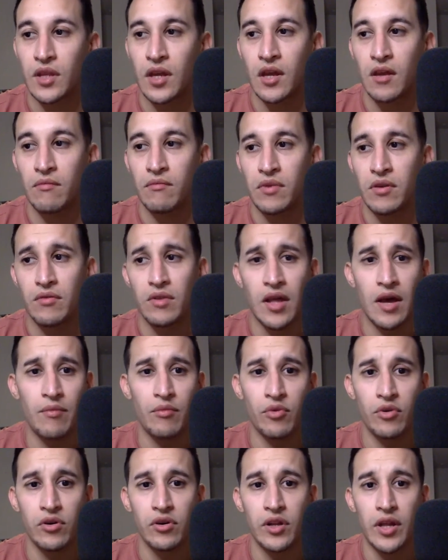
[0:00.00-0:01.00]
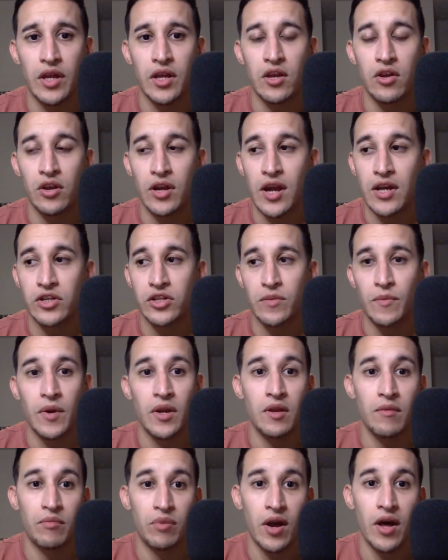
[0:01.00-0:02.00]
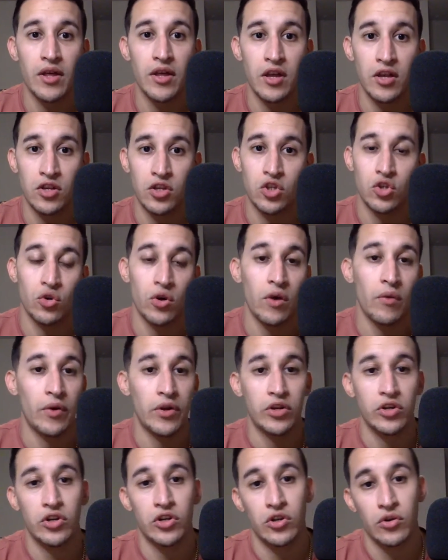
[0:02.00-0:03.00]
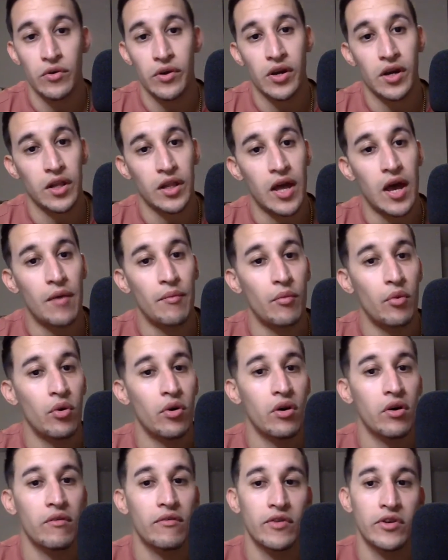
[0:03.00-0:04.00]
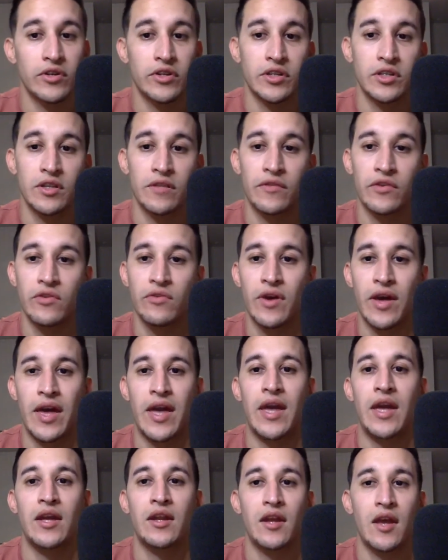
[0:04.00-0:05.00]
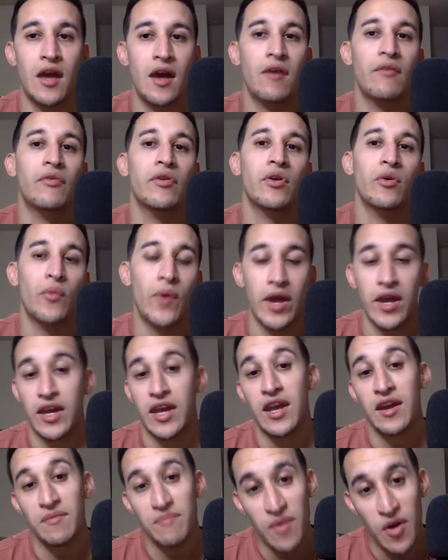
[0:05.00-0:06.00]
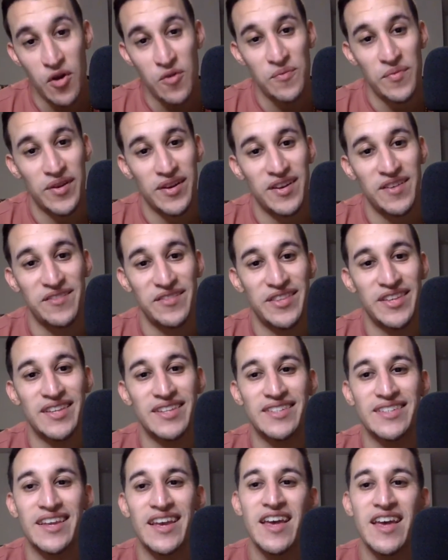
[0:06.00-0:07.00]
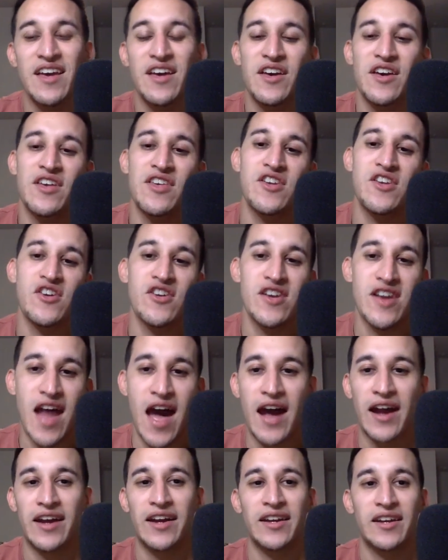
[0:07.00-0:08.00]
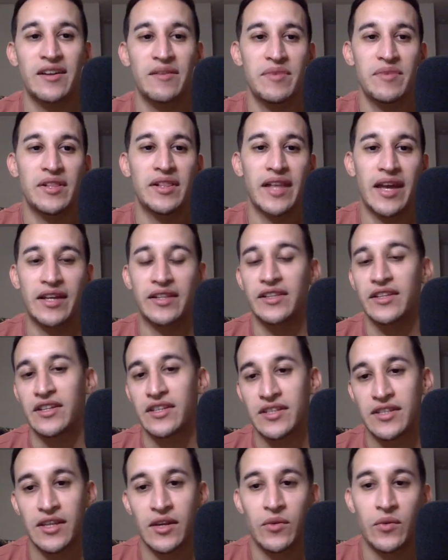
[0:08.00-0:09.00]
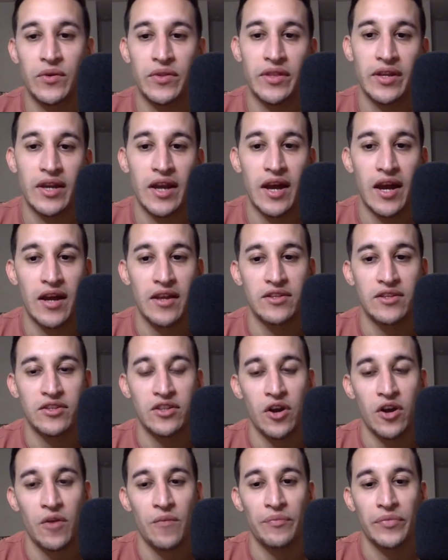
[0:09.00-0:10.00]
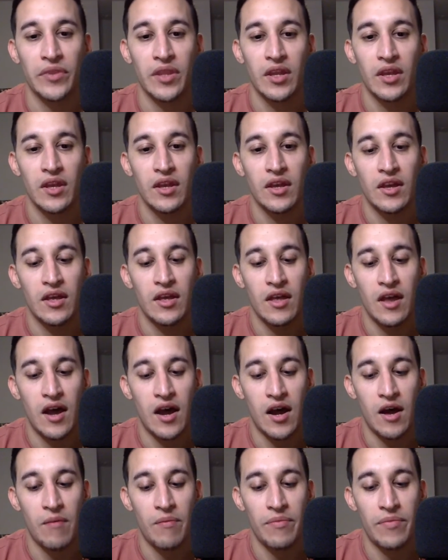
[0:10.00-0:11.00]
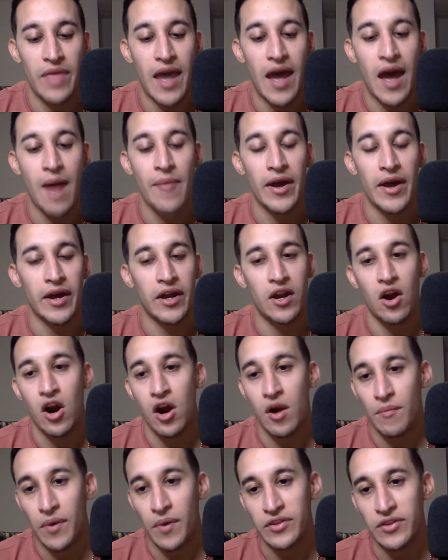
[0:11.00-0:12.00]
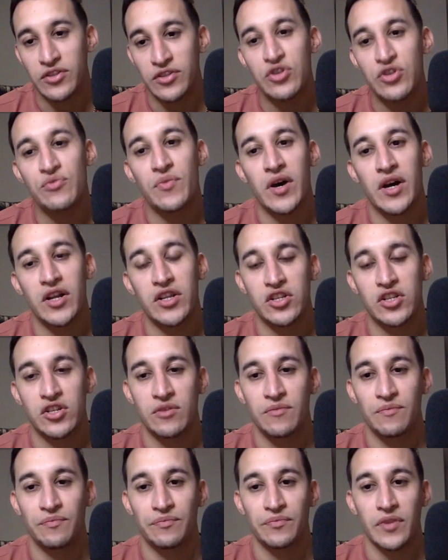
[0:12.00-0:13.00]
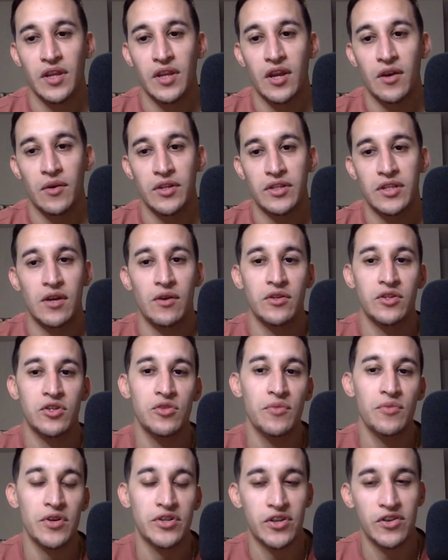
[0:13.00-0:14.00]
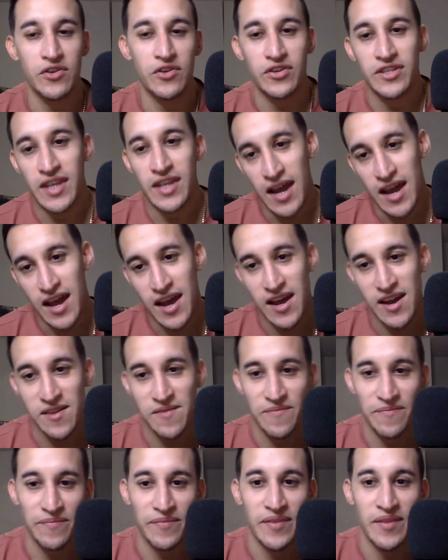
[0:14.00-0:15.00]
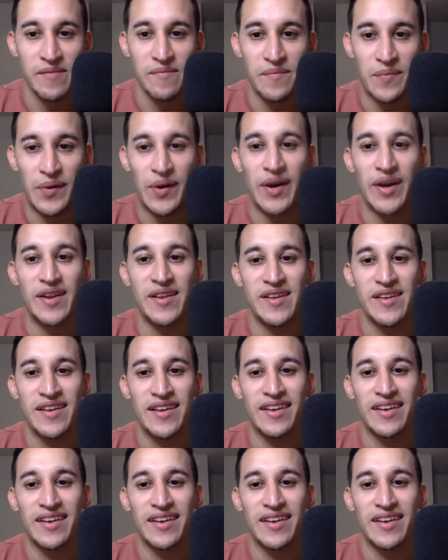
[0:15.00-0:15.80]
and be a lot more like you're actually going to probably enjoy what you're doing a lot more, versus if you hate every waking moment of this, you're not going to be likely to stick with it, guys. So that I'm not going to harp on too much. I don't want to take up too much of your time, but